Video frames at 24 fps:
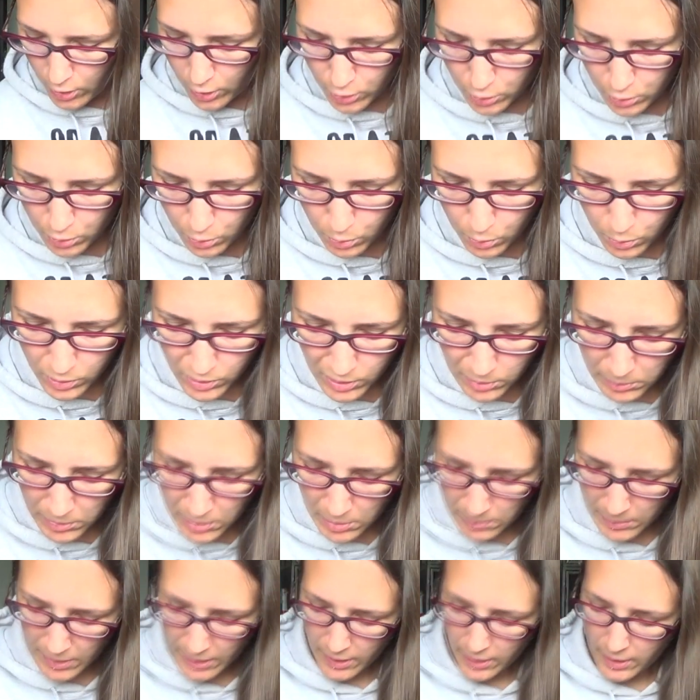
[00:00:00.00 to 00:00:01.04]
So, some of
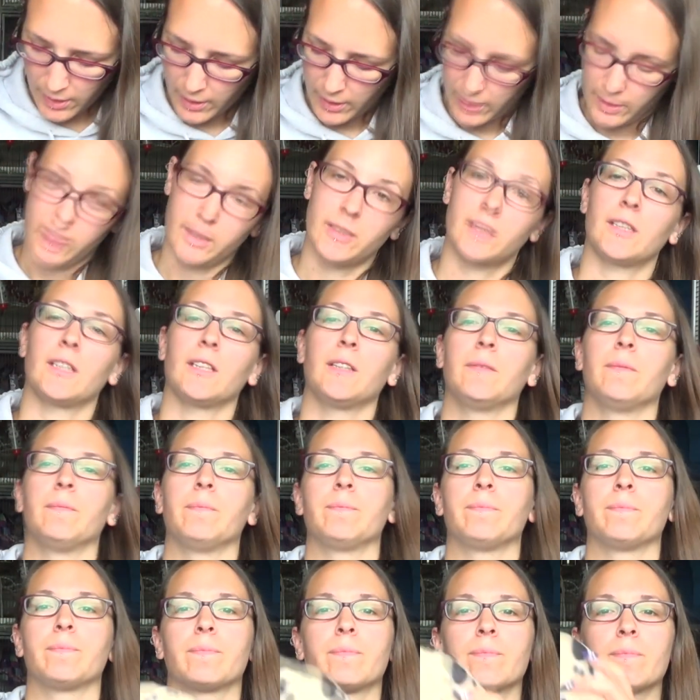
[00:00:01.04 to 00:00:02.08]
the main things.
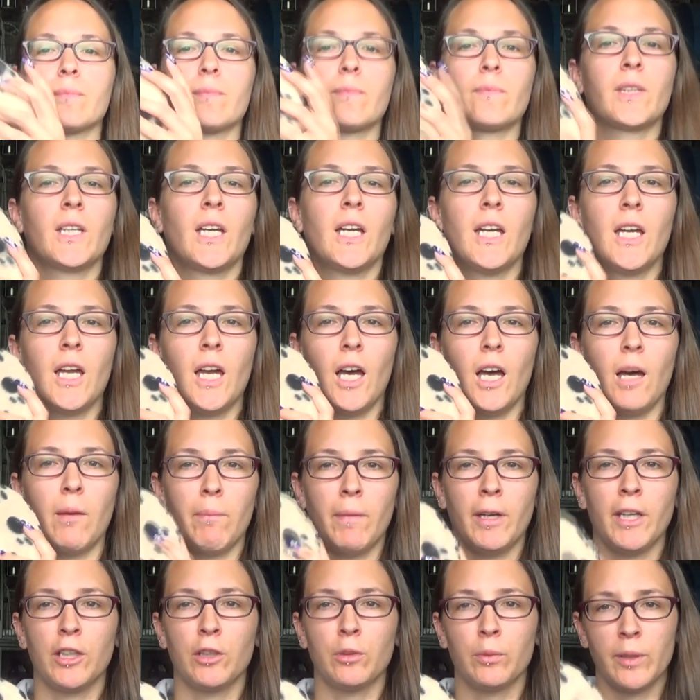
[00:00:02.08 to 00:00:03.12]
A
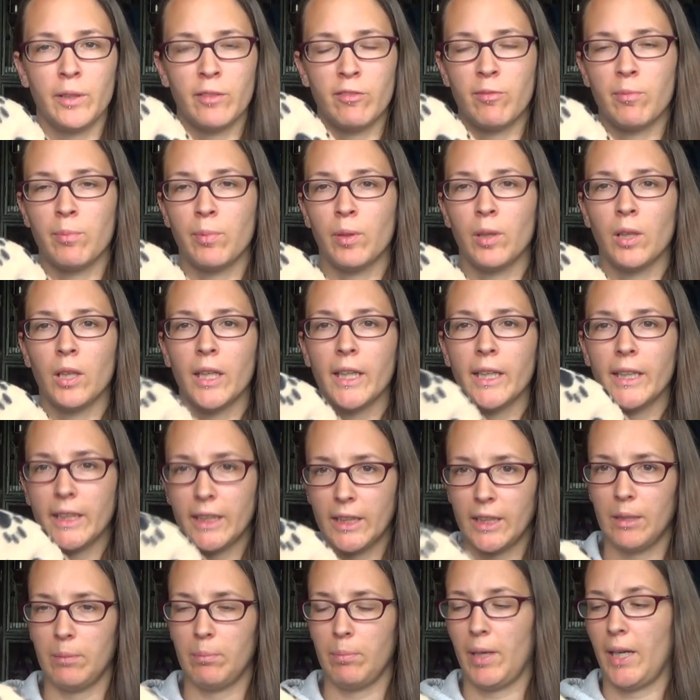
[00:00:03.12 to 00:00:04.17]
microwavable
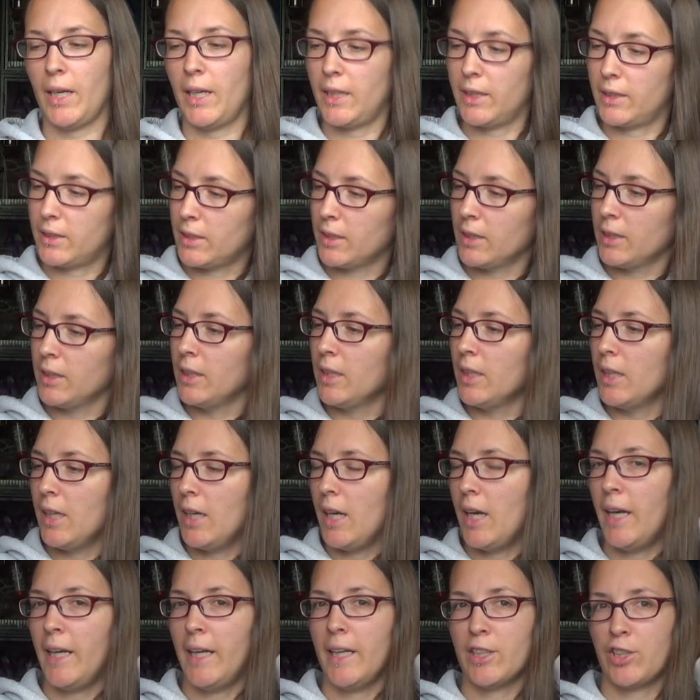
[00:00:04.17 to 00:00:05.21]
heat pad.
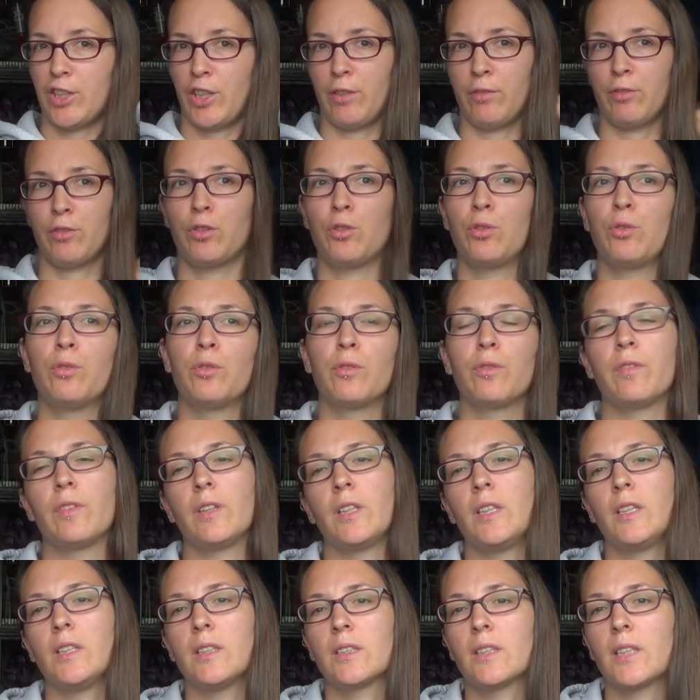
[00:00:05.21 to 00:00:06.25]
I actually have two of
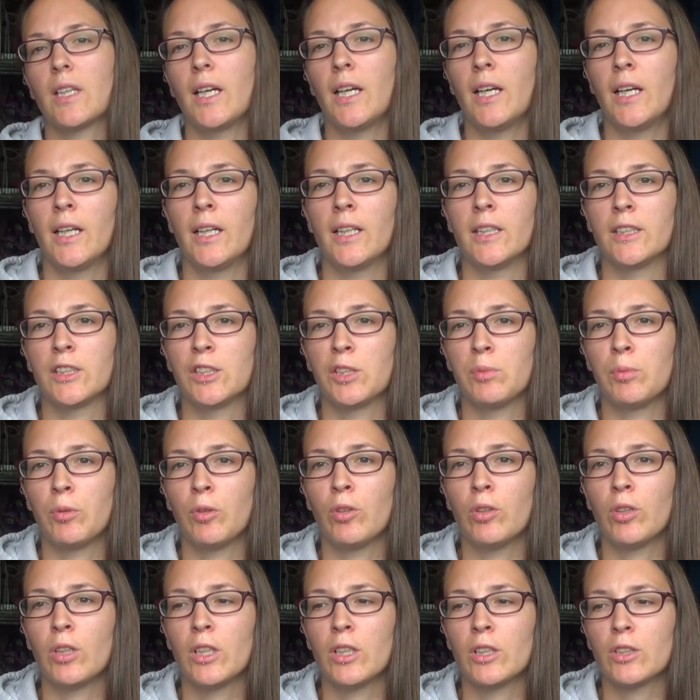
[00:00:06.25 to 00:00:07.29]
these, and to be
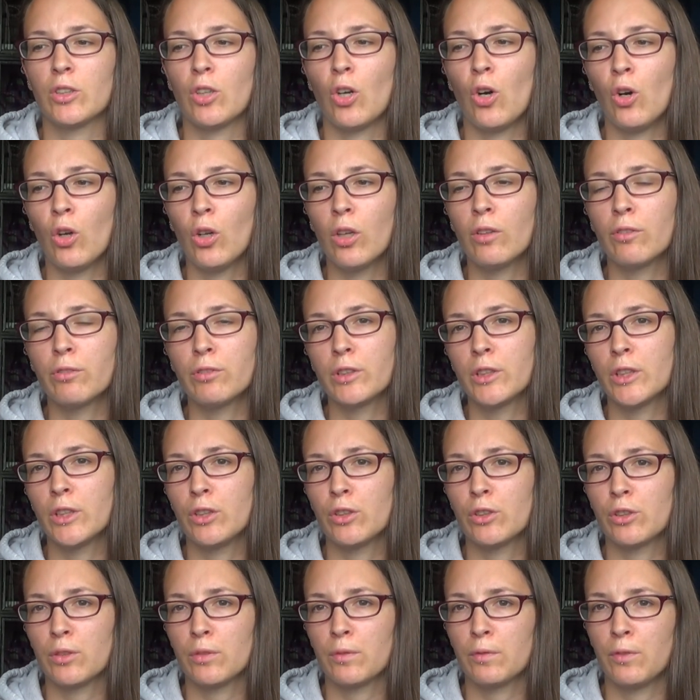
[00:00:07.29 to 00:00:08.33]
honest, all I've really
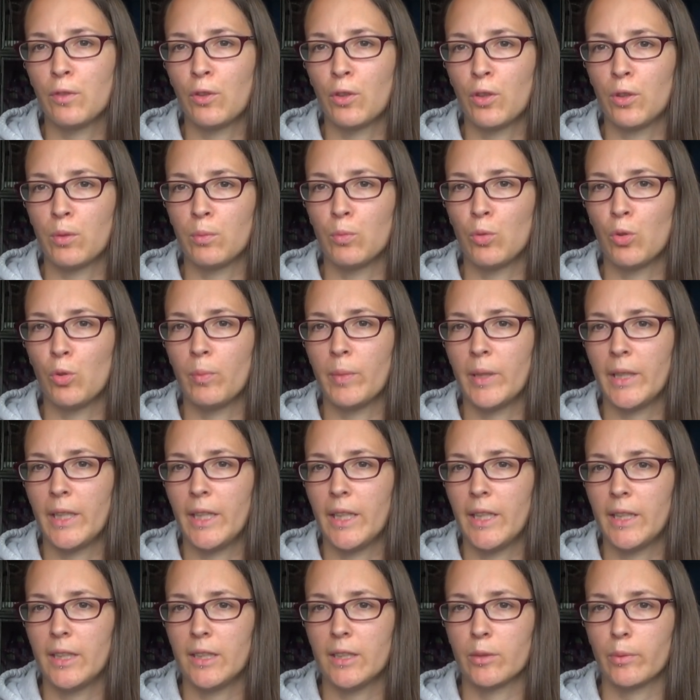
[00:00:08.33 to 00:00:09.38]
used them for at the moment
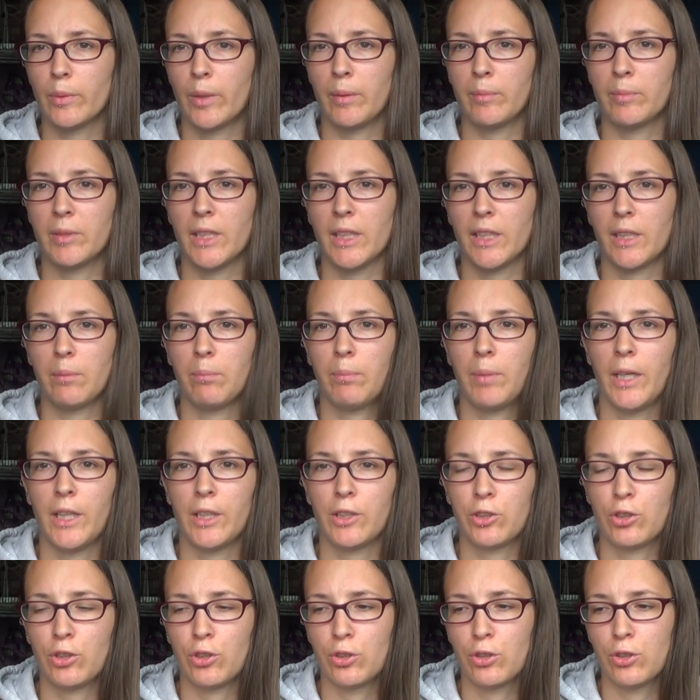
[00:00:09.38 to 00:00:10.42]
is when I'm taking
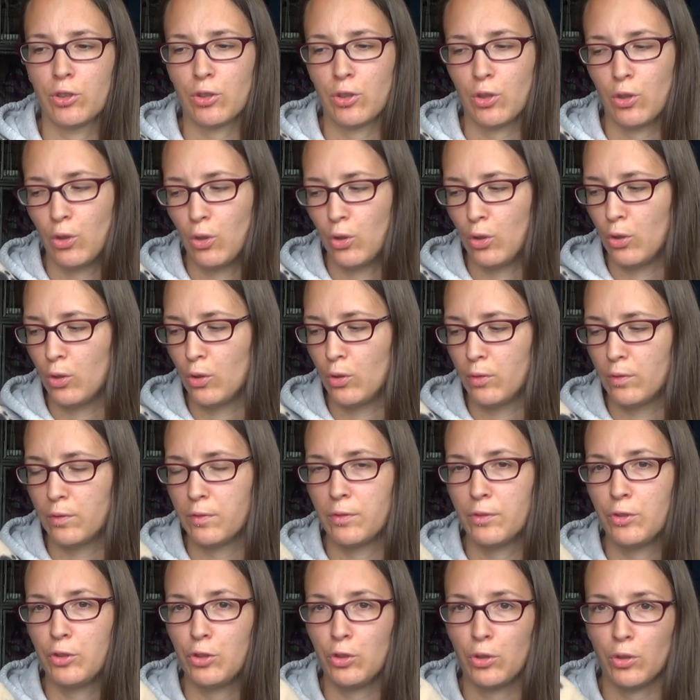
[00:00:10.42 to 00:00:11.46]
pictures
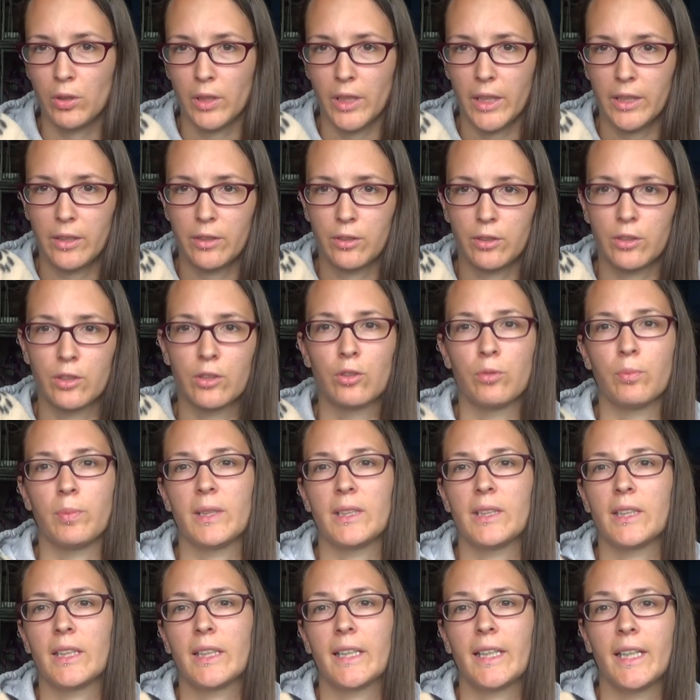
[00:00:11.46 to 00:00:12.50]
of new litters, so
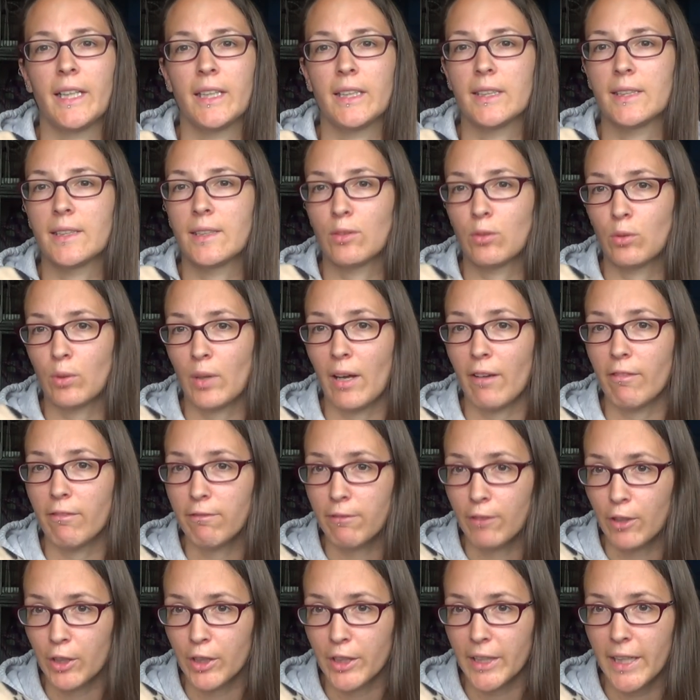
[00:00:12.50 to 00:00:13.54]
basically kittens that don't have
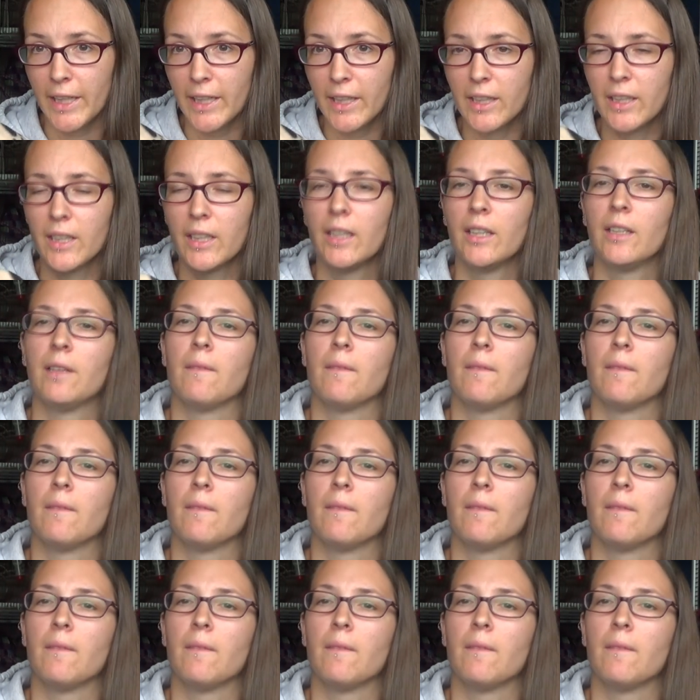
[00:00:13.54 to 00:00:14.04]
fur yet.